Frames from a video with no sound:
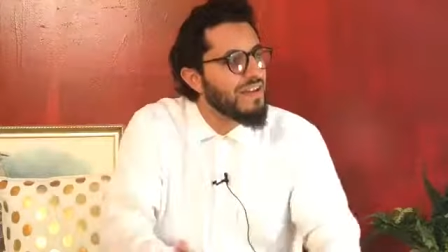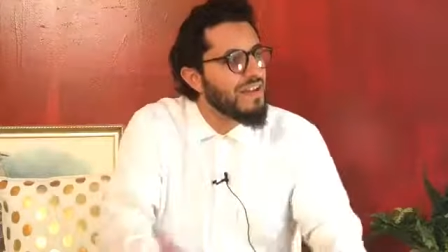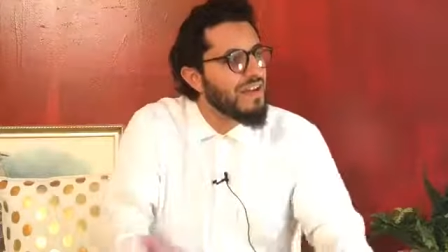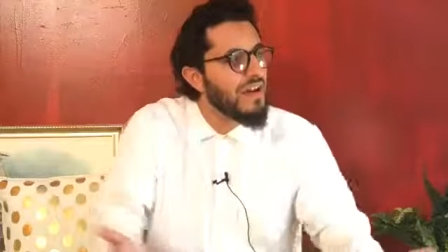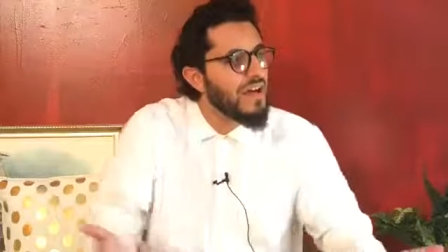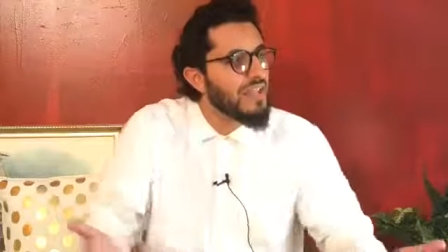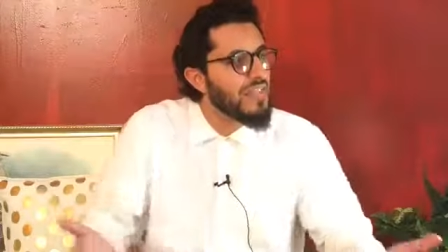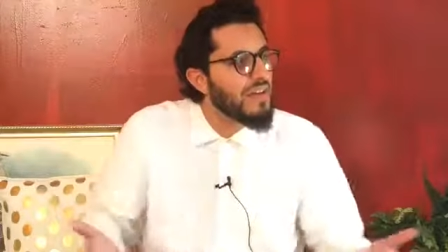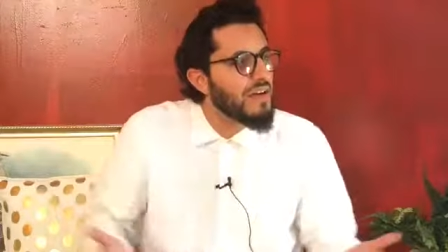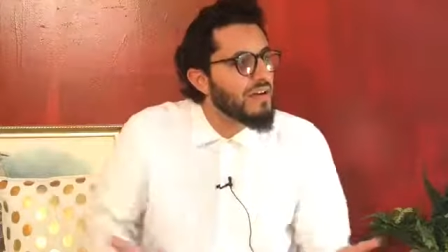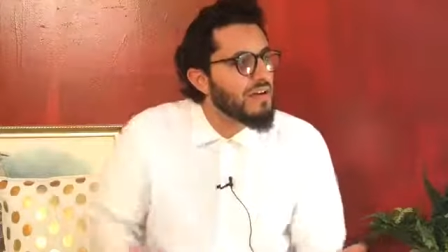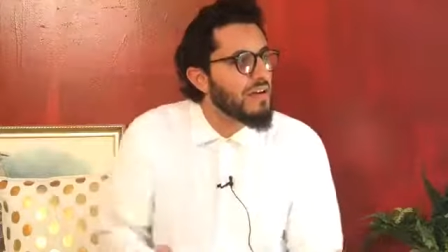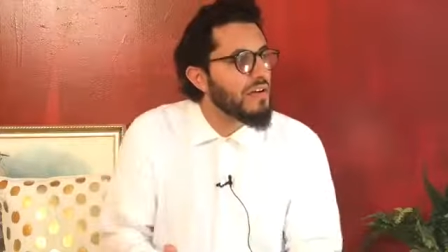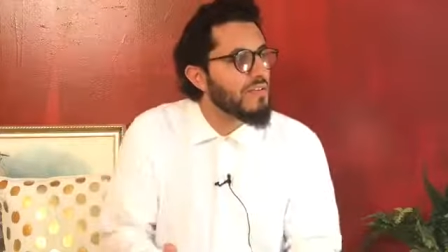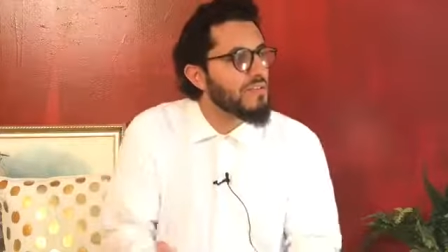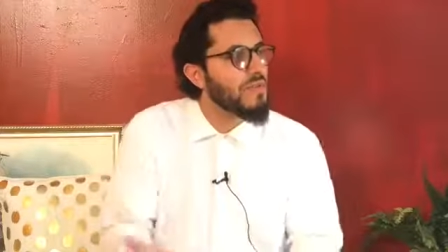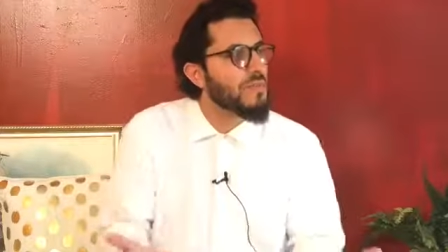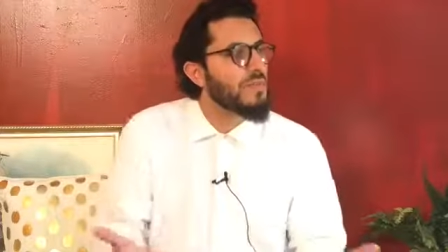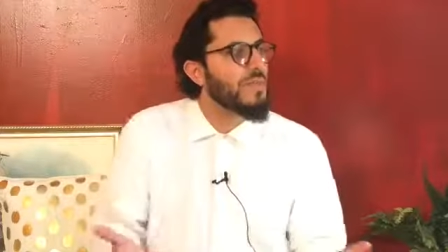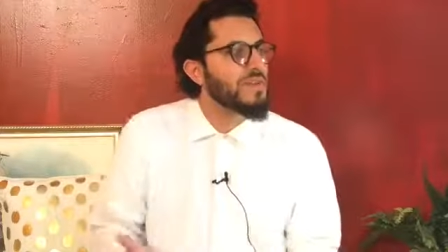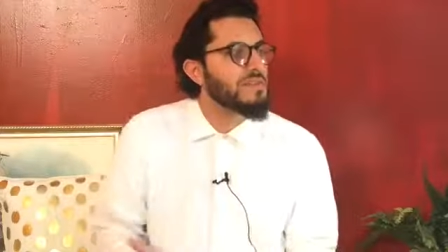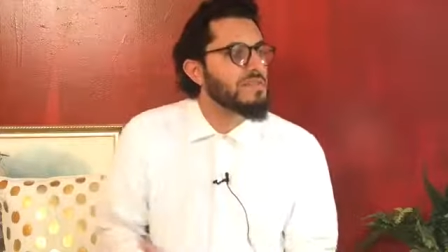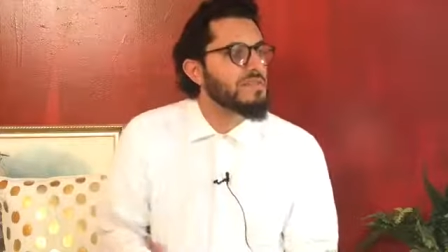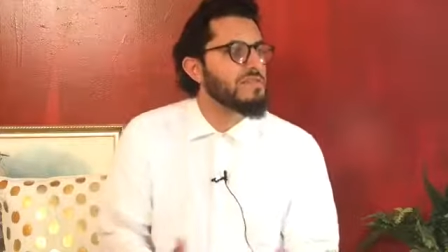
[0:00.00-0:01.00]
athar of the
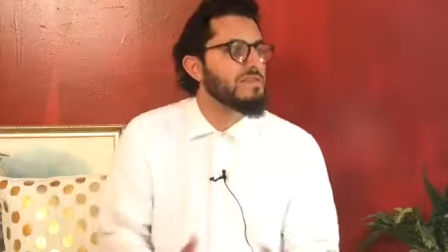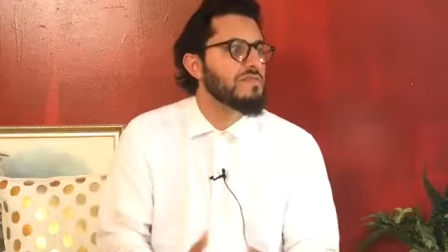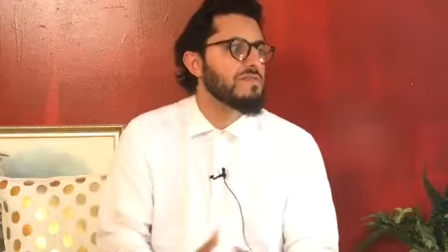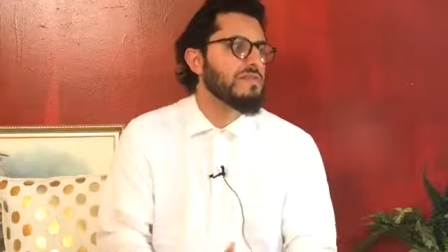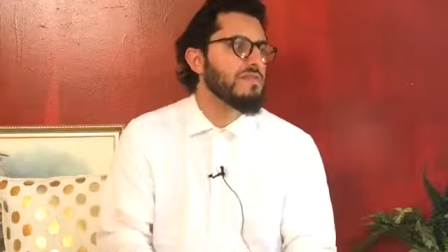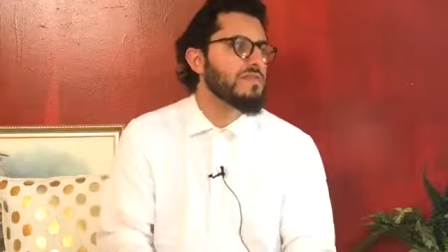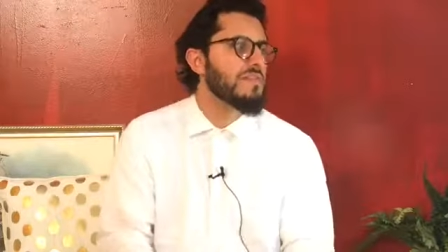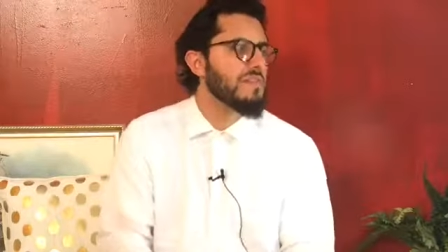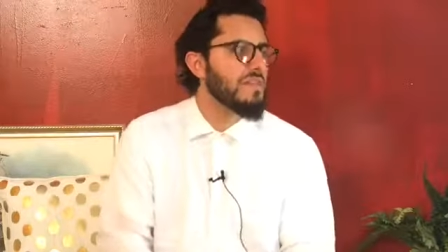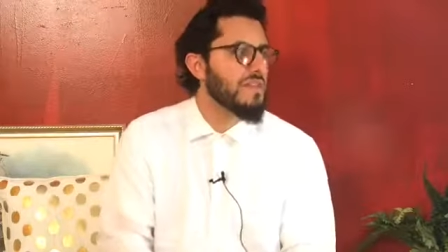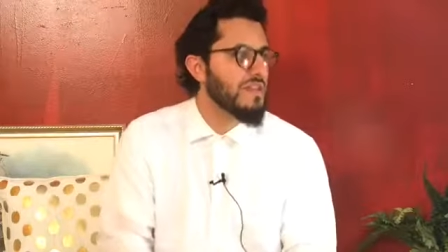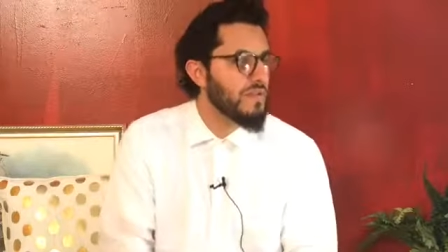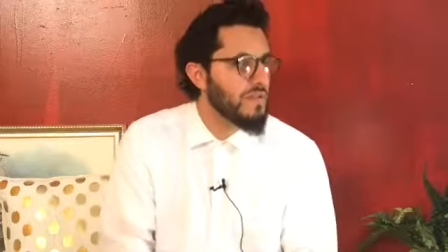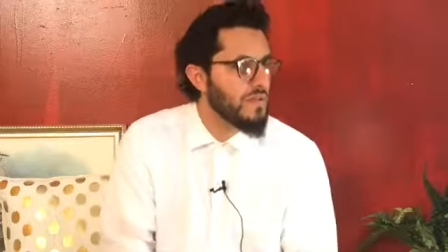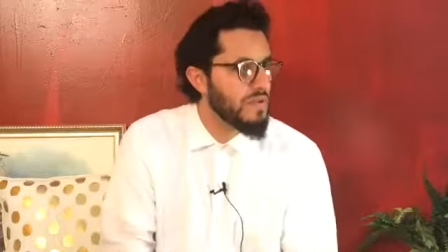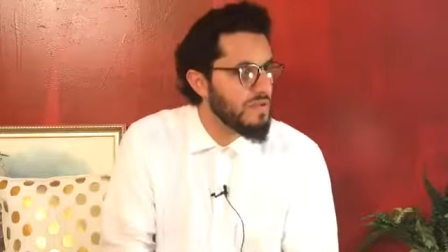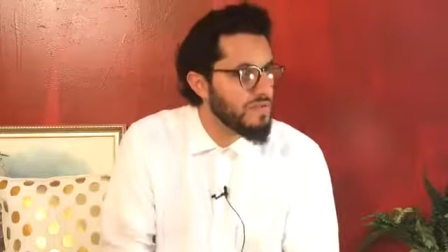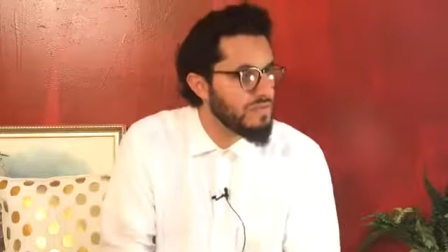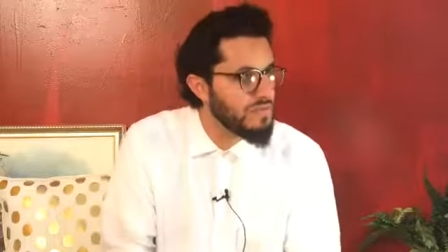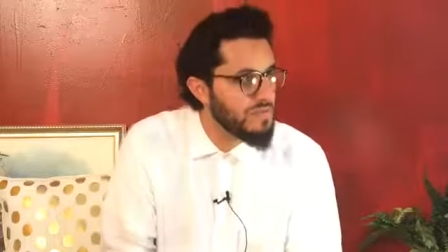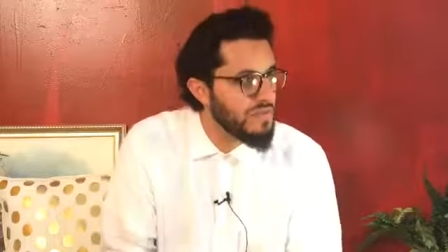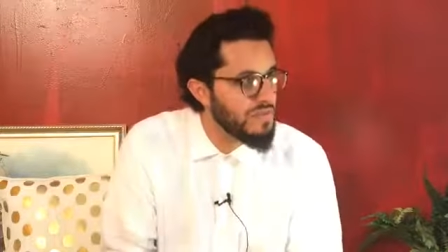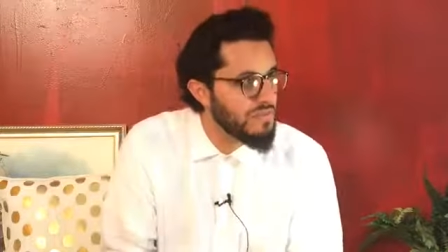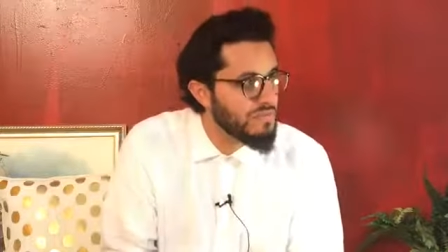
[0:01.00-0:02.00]
Messenger Allah
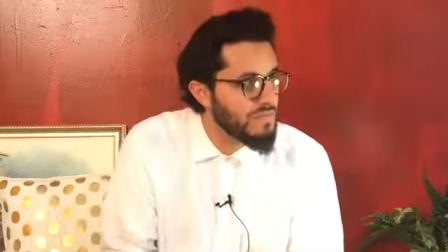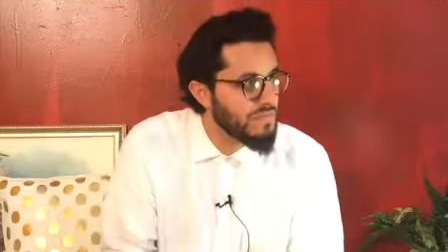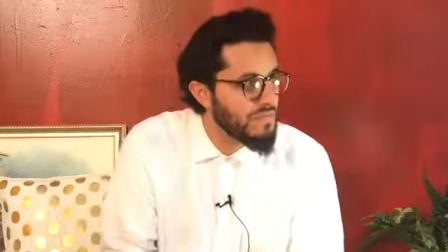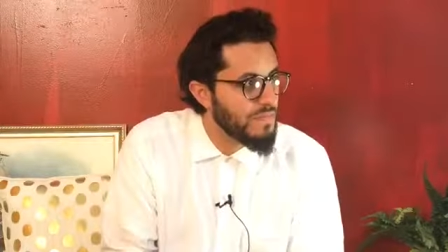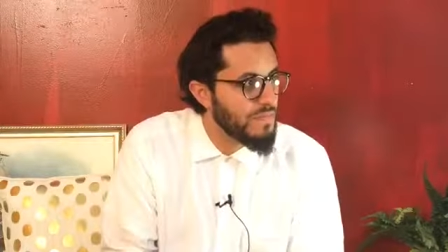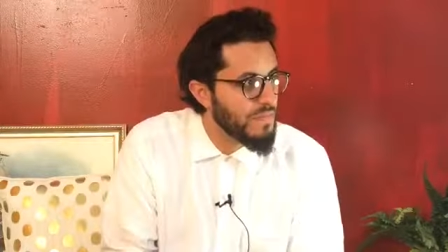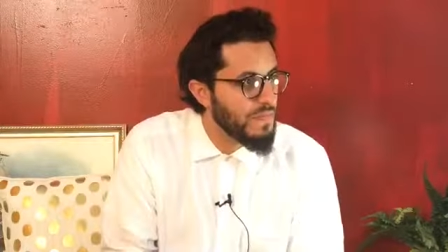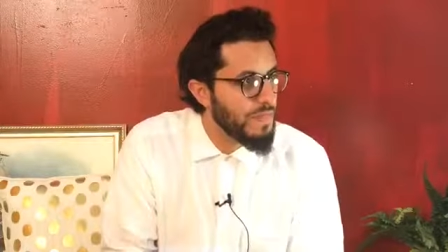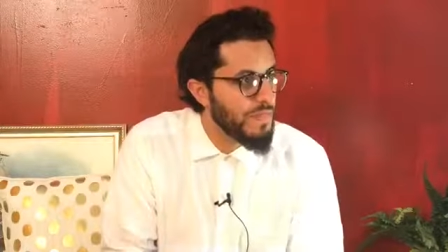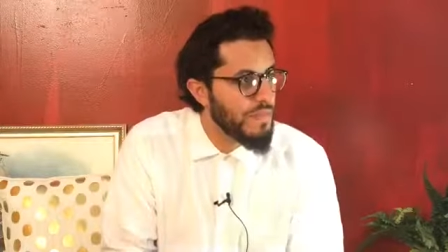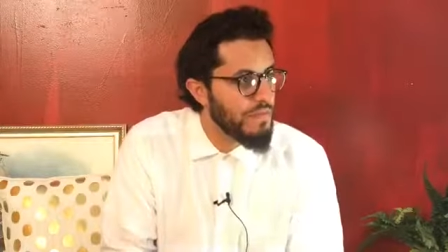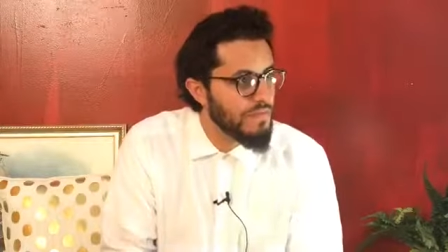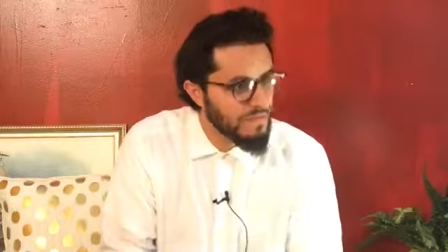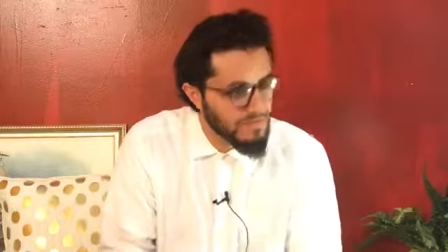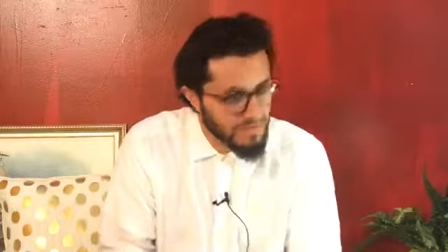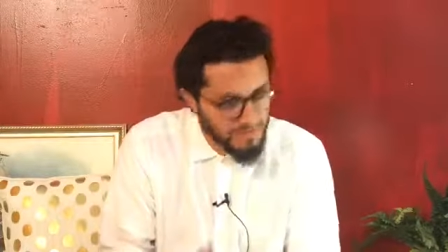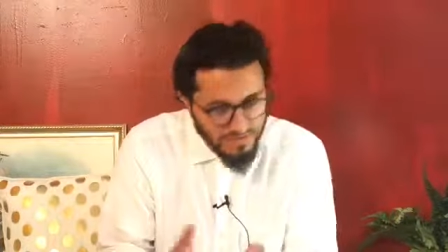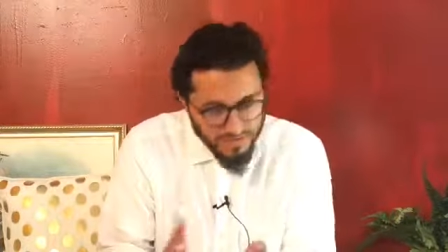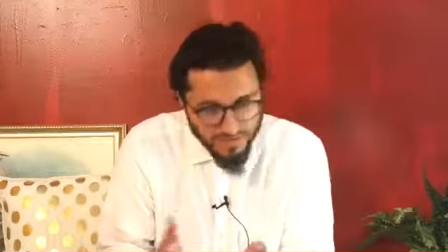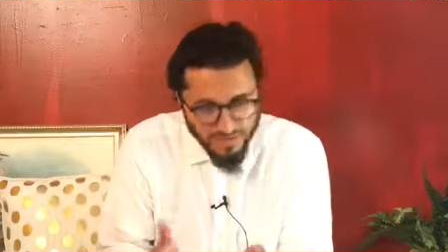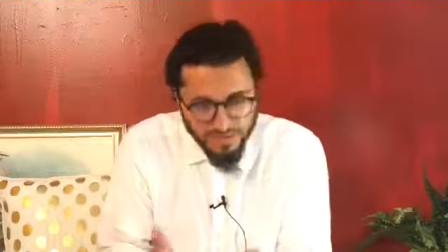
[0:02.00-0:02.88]
is